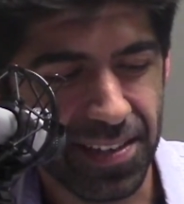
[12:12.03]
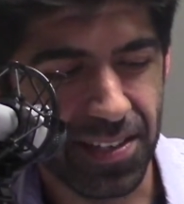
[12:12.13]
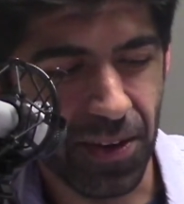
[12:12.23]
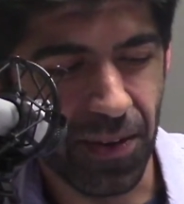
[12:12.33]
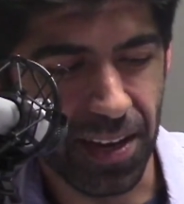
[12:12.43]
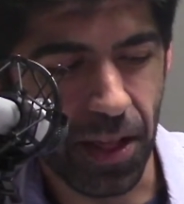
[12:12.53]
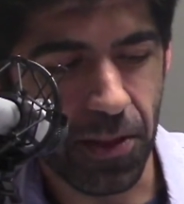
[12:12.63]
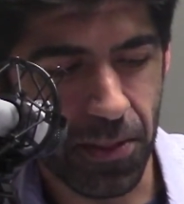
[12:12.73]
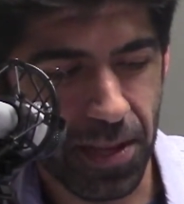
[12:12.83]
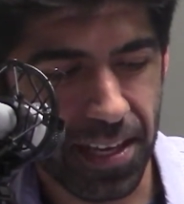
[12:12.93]
So
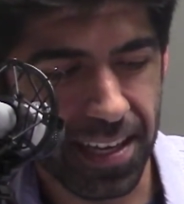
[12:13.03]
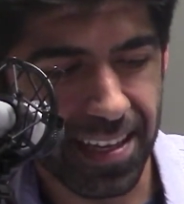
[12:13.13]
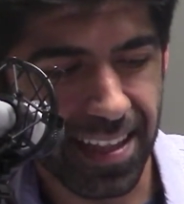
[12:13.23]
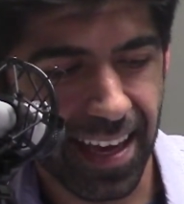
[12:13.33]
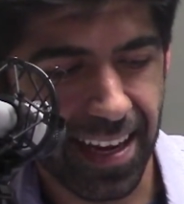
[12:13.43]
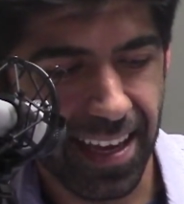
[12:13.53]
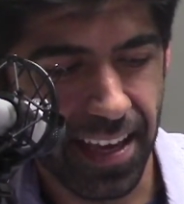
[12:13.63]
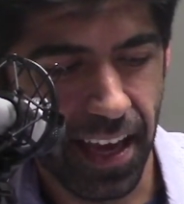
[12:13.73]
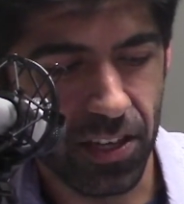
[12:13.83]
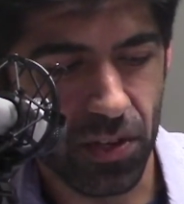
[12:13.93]
another thing that
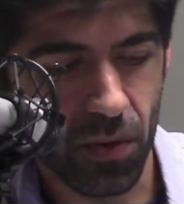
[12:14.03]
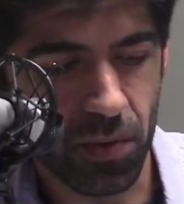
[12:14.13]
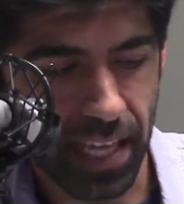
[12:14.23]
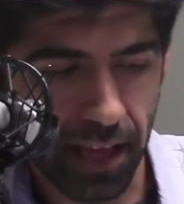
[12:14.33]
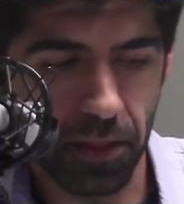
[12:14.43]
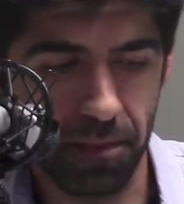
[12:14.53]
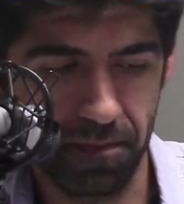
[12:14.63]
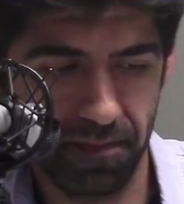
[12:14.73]
EA showed was Anthem.